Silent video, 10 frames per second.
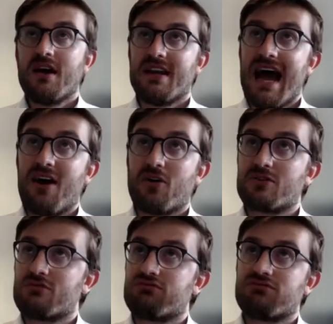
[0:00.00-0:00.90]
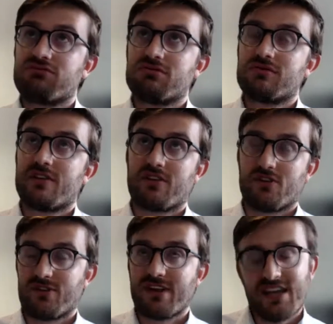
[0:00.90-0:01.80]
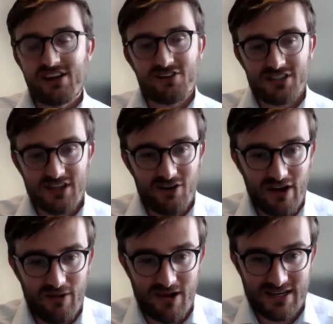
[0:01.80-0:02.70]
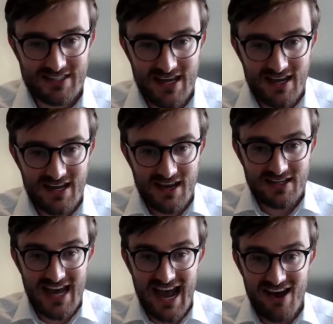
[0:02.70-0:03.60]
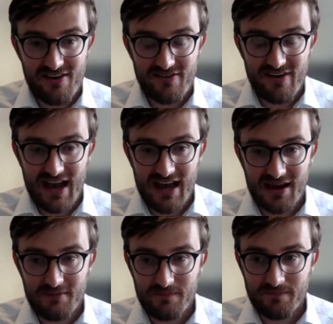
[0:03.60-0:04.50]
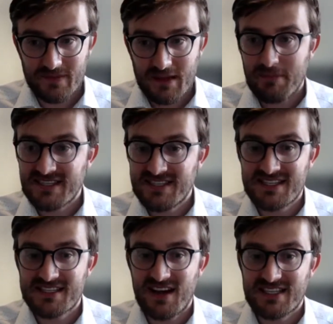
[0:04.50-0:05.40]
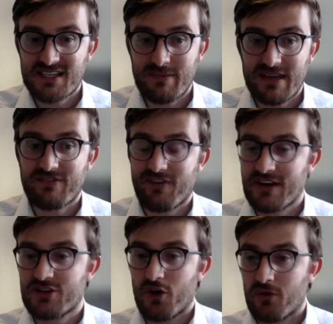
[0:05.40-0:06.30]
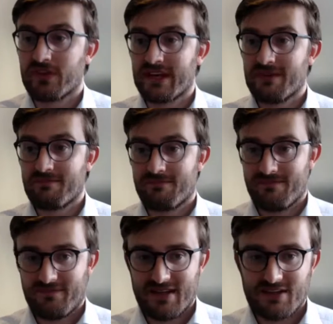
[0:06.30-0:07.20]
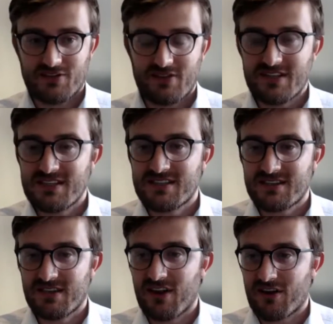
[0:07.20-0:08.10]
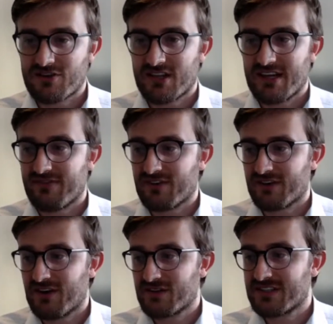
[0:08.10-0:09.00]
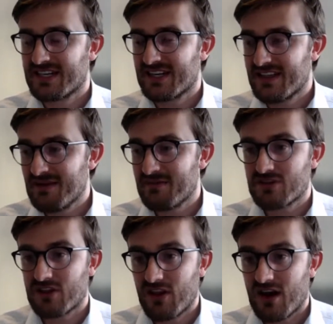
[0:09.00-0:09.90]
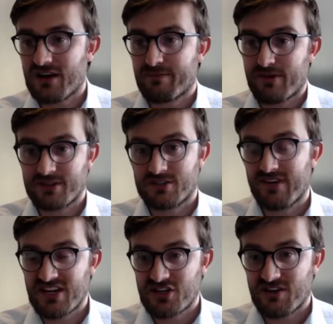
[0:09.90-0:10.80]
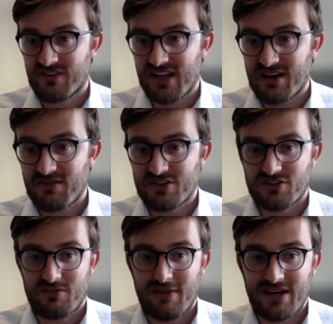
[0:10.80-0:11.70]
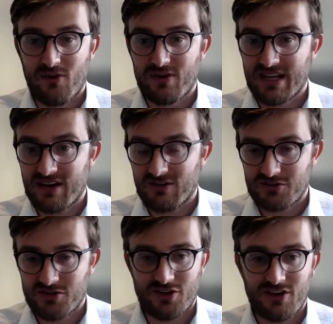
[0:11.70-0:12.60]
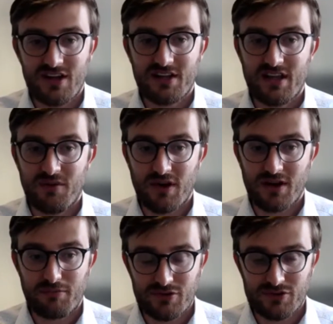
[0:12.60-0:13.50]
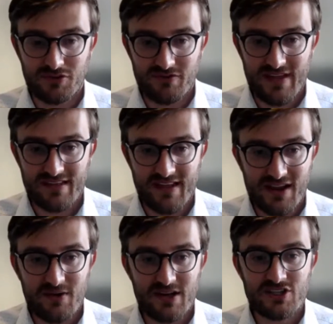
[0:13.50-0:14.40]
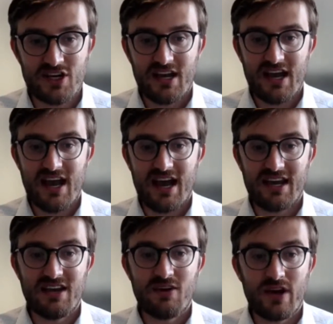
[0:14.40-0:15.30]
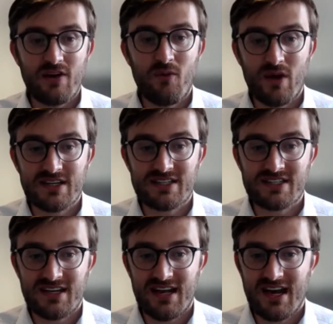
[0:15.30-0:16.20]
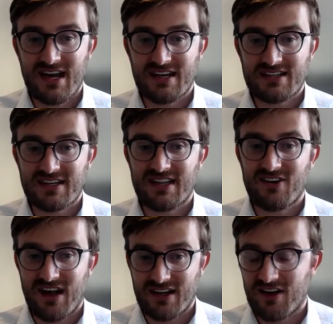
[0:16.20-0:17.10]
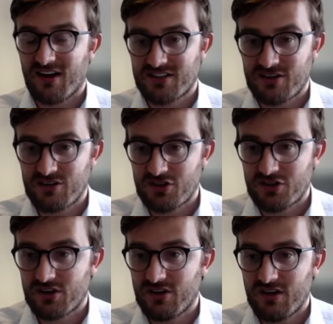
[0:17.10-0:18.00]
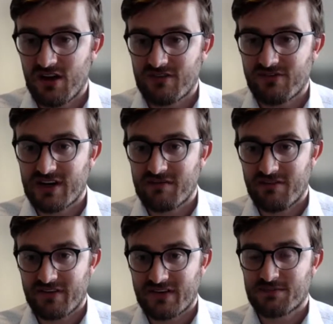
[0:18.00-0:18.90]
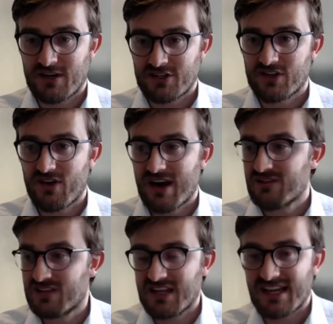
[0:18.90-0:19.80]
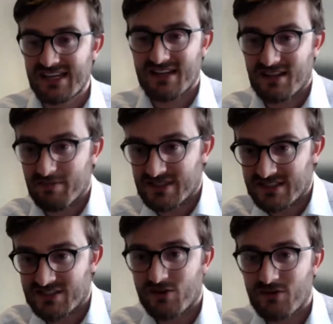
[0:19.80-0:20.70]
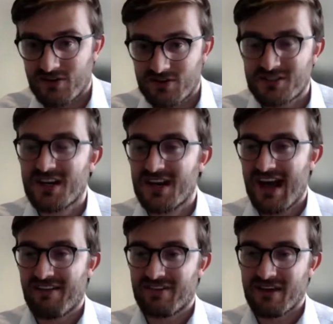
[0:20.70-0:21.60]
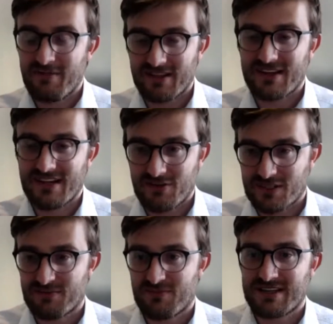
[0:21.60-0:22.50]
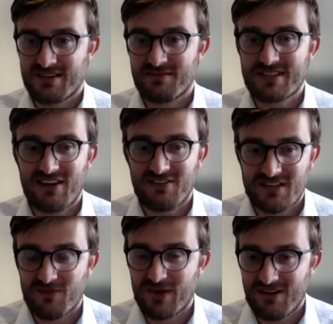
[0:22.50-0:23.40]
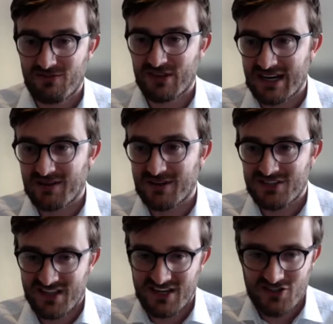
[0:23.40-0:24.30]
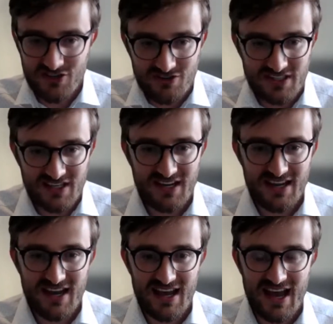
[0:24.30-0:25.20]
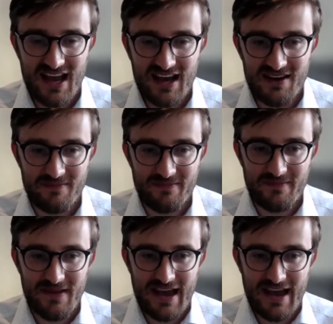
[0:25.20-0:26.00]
now 30 years ago, I want to say, to have business signs to be in French only. So this is largely, if you're noticing a theme, there's a lot of preservation of language as a minority culture. They want to preserve that language. It was declared unconstitutional on freedom of expression grounds. So the idea that the business owners have the ability to express themselves in whatever language they choose. The